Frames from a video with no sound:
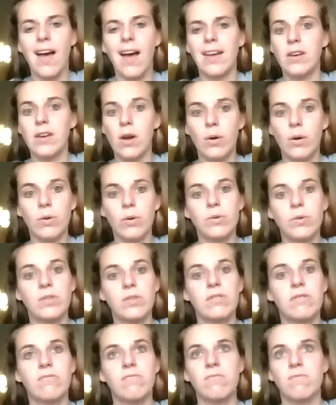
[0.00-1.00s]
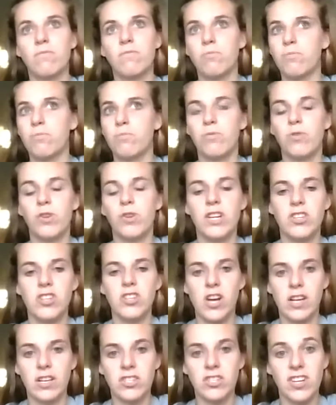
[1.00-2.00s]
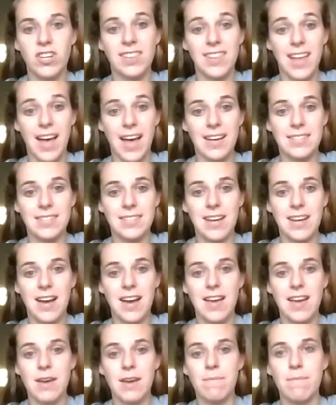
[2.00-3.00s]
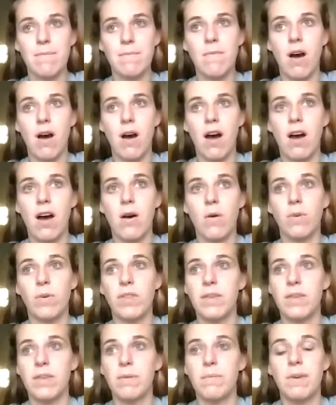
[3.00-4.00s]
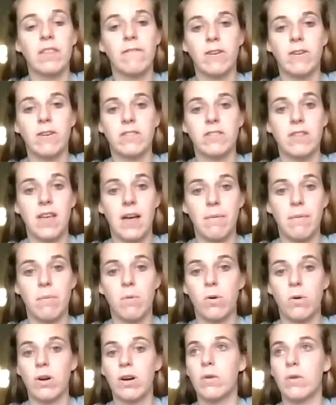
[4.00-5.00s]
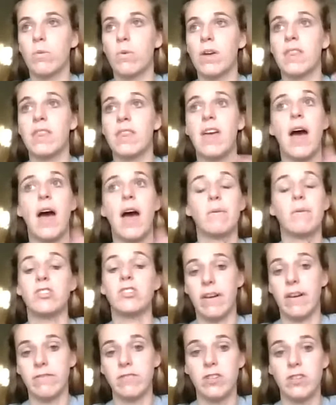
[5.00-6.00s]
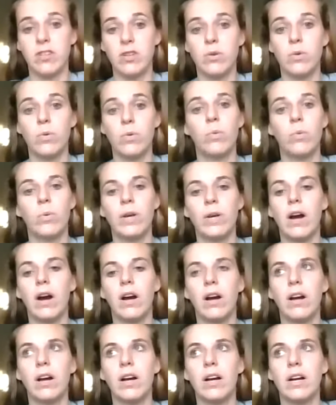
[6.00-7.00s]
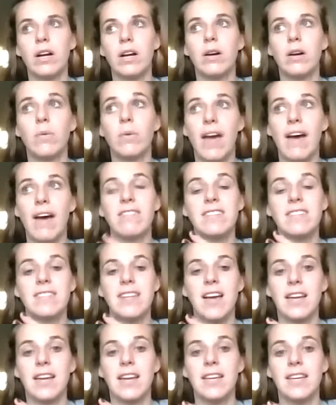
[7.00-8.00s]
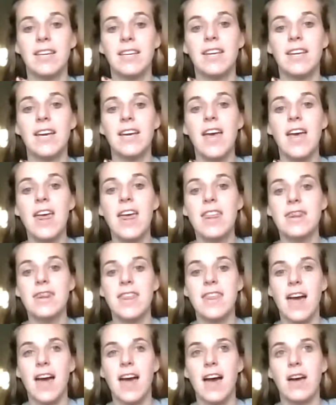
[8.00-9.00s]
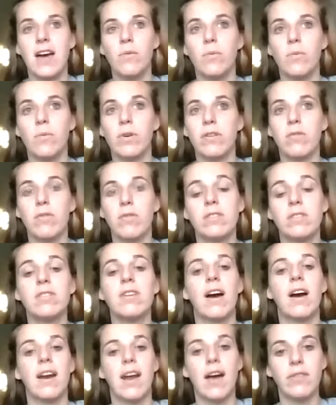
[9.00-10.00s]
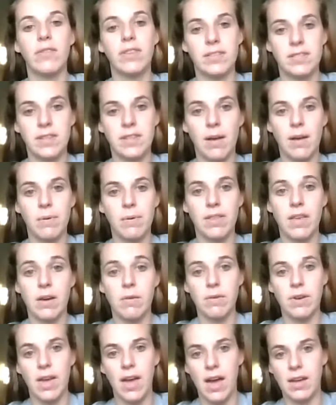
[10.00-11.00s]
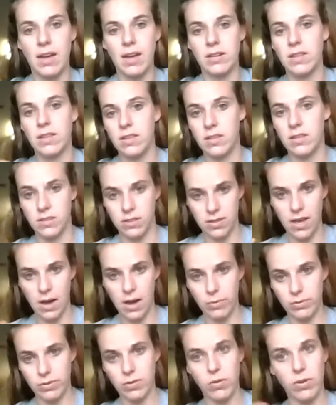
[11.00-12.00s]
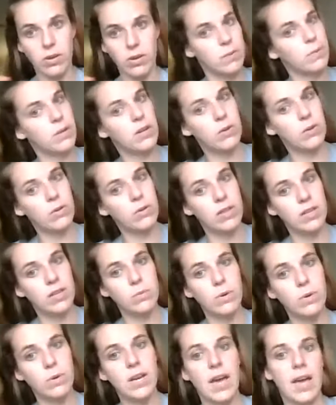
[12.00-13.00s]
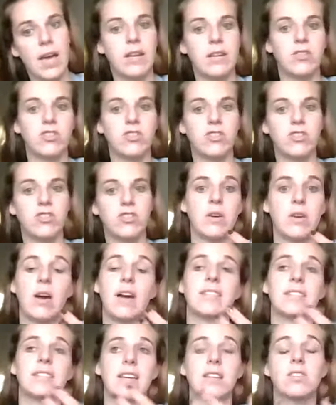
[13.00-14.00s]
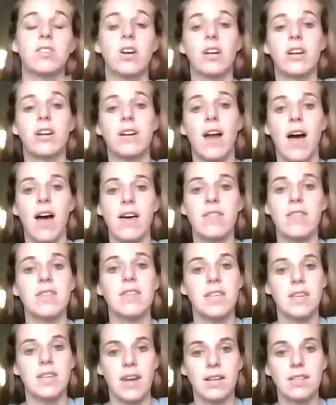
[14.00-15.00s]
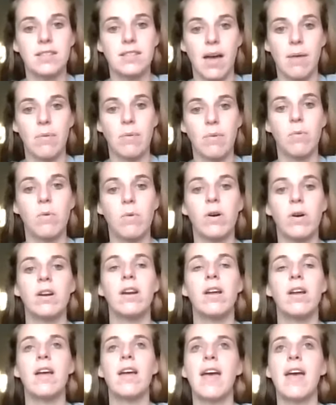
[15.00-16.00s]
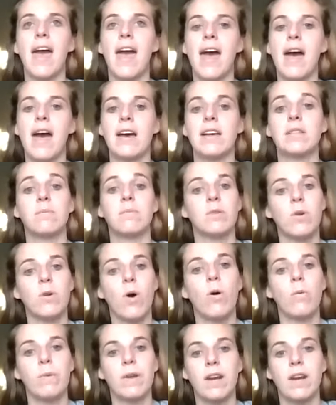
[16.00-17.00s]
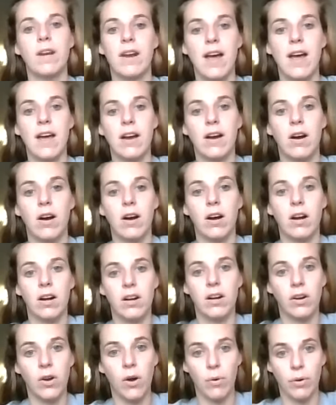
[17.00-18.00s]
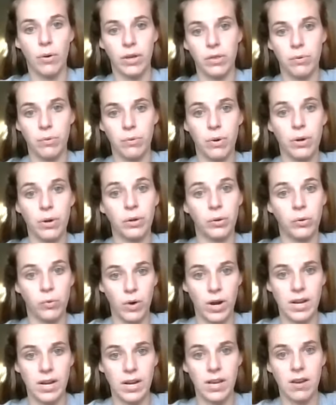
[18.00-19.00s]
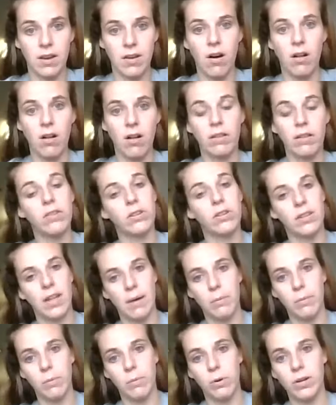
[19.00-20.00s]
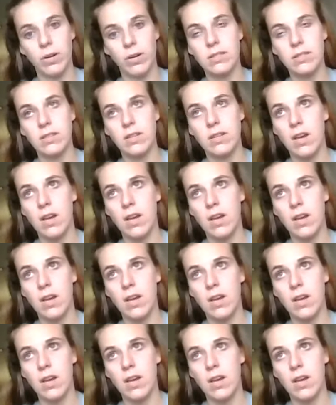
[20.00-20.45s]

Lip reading: No, it was pretty challenging last time with it being the first lab report with how much you have to do. We have decided that we're going to cut out the assignment that we had that was going to be due this week and just let you guys get started on the next lab report as Ms. Coleman and I are going through and grading all of your lab reports.